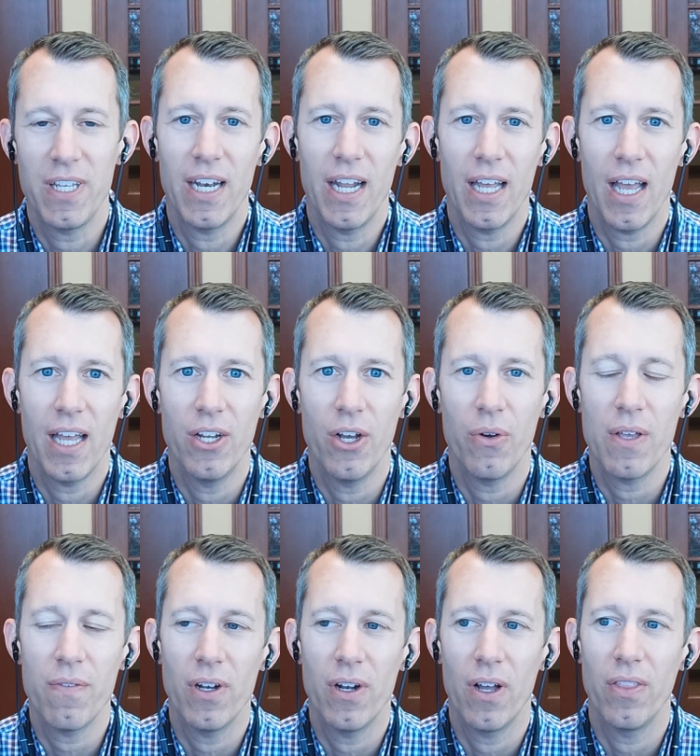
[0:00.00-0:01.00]
And I know
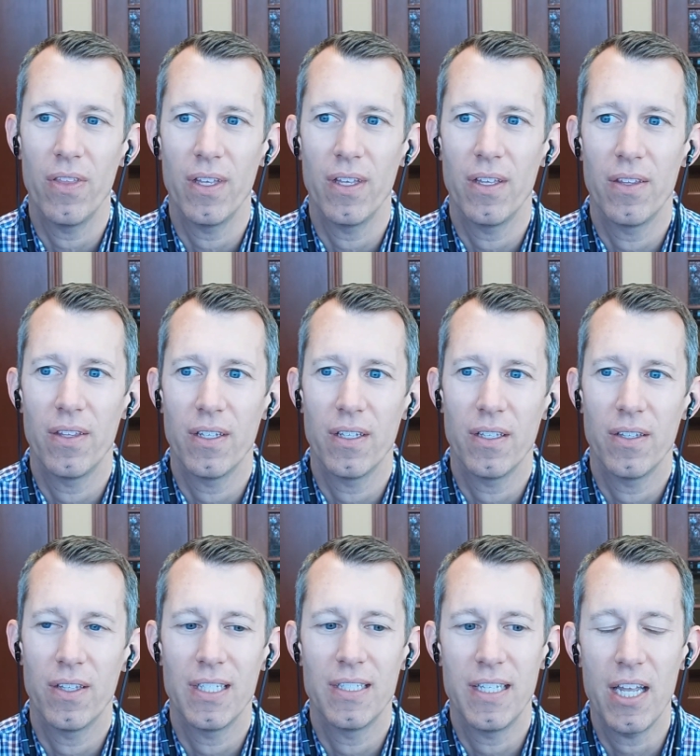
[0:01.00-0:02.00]
even on
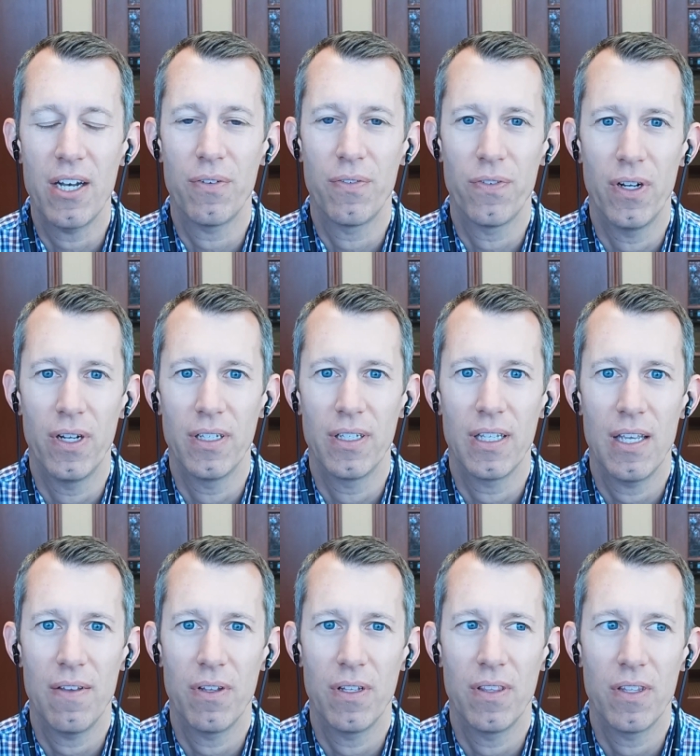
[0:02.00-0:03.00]
the data front,
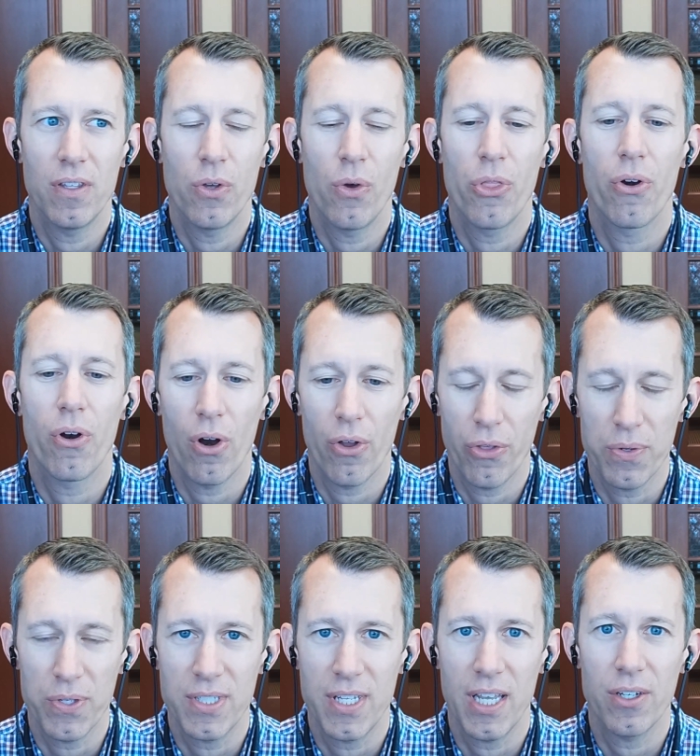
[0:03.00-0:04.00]
even though there are
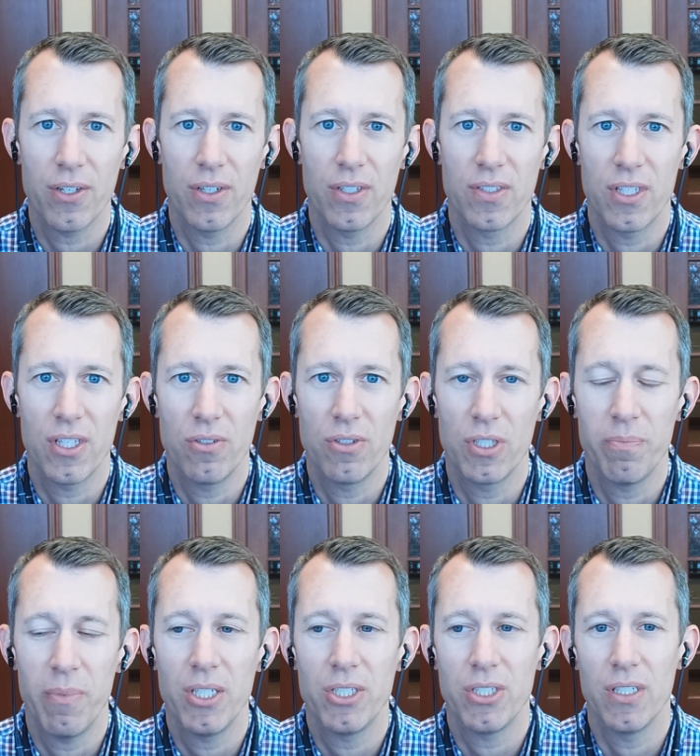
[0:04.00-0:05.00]
those standards that you just
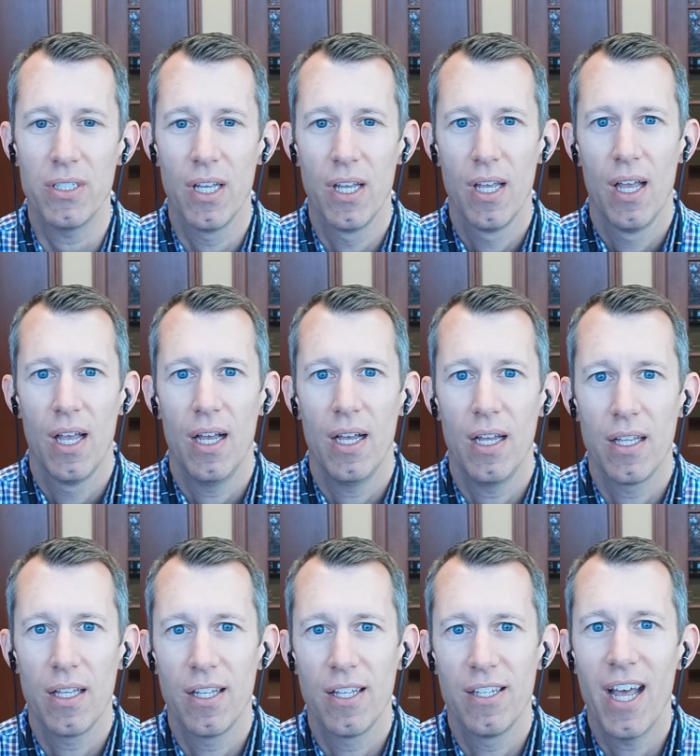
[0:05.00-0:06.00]
mentioned,
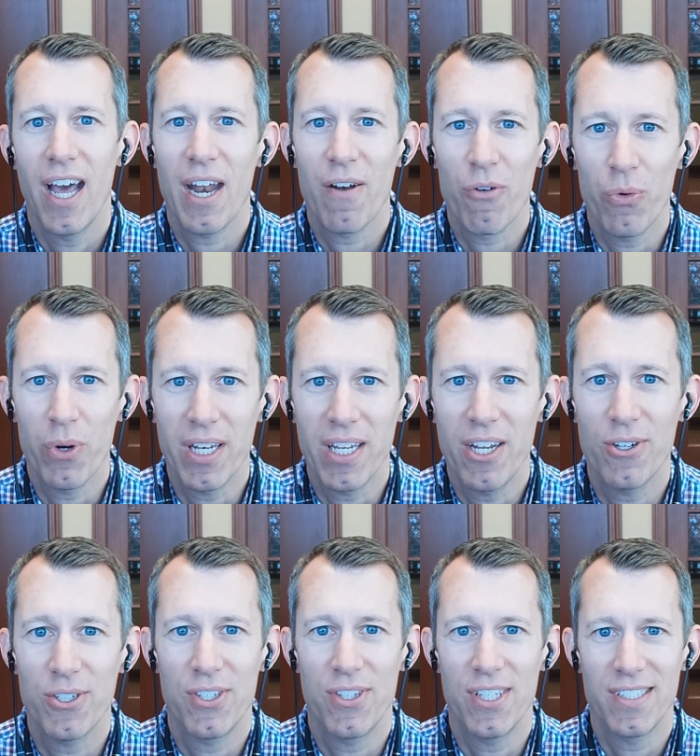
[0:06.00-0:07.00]
not everyone
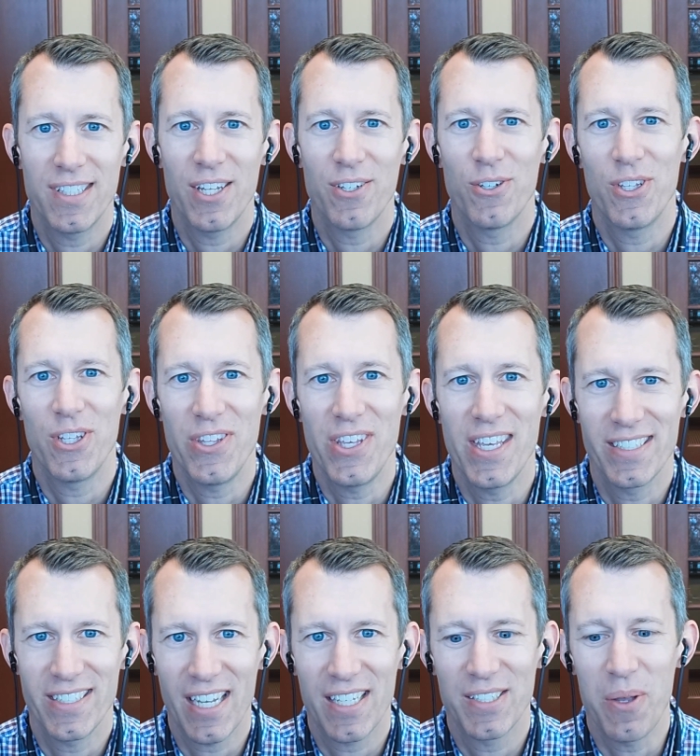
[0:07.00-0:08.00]
adheres to the standard in the
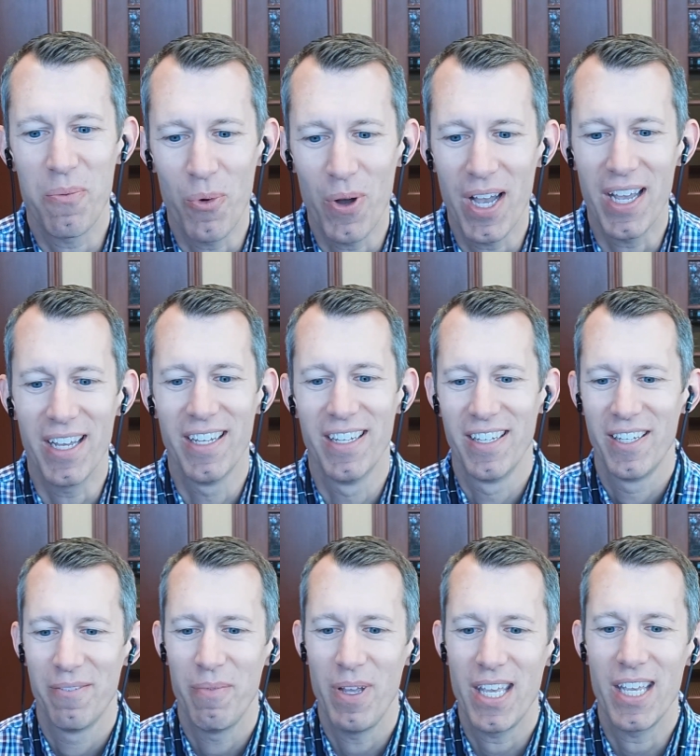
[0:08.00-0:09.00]
exact same way,
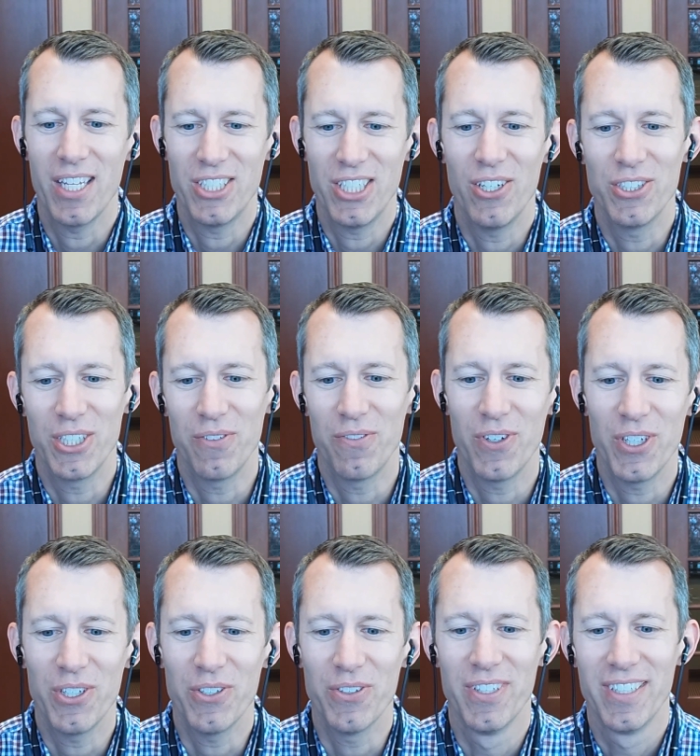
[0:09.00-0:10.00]
making it challenging for
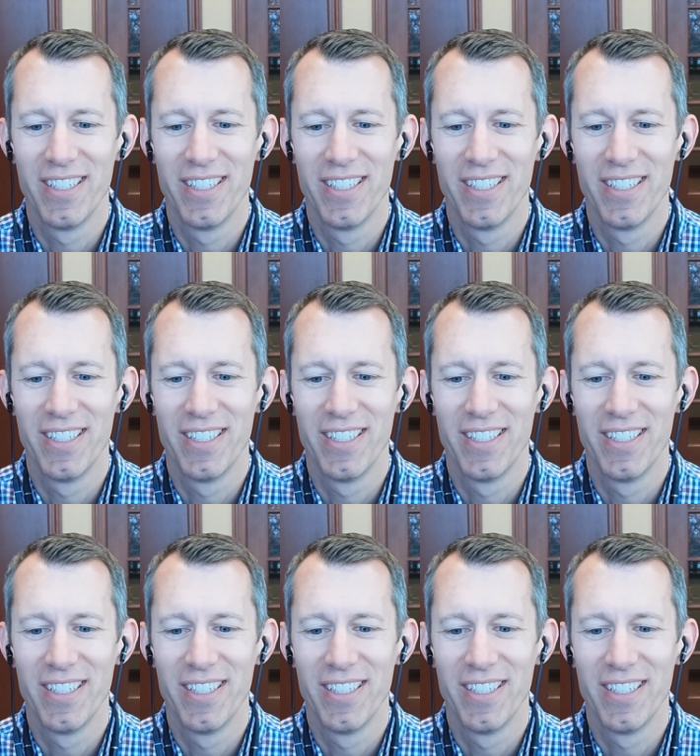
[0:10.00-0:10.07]
you.